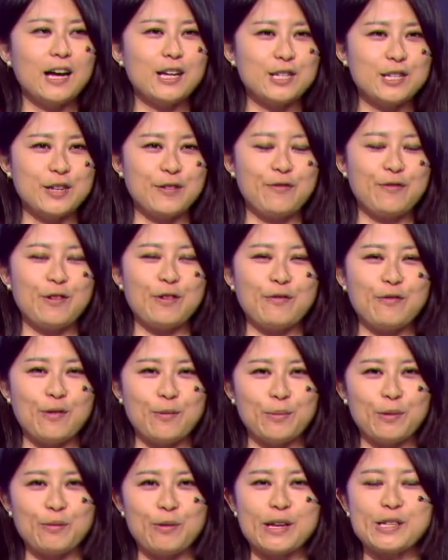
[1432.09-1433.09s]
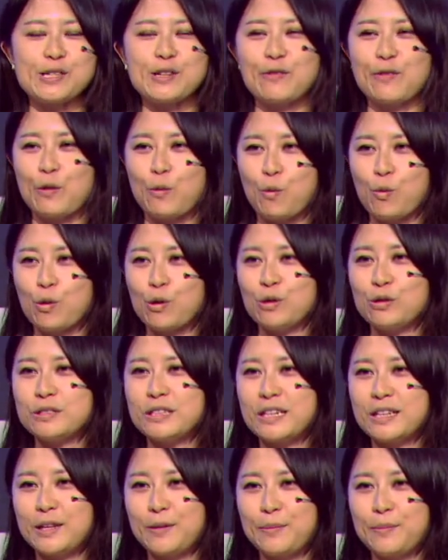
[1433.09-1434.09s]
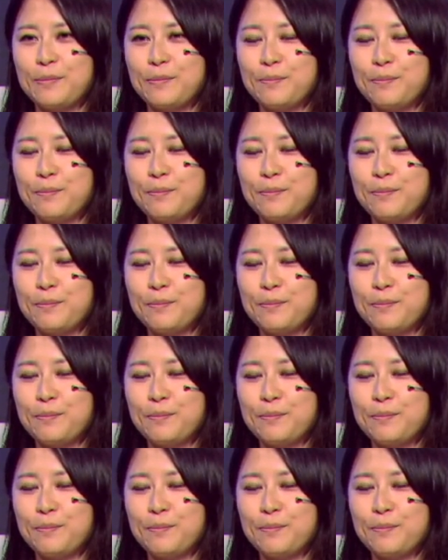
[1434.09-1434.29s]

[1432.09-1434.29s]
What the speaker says: different from the rest of the world in the